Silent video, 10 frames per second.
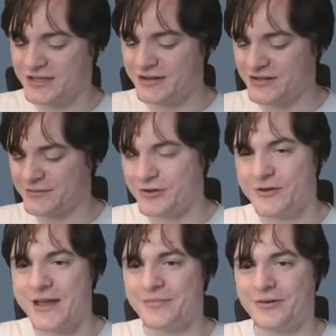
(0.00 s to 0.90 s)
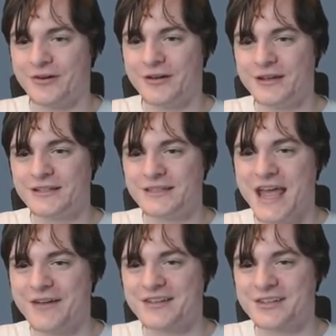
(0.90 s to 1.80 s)
Tiraspol Airport, does it
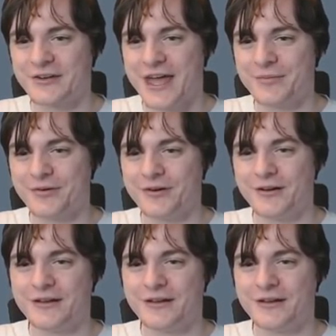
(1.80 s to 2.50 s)
have its own airport?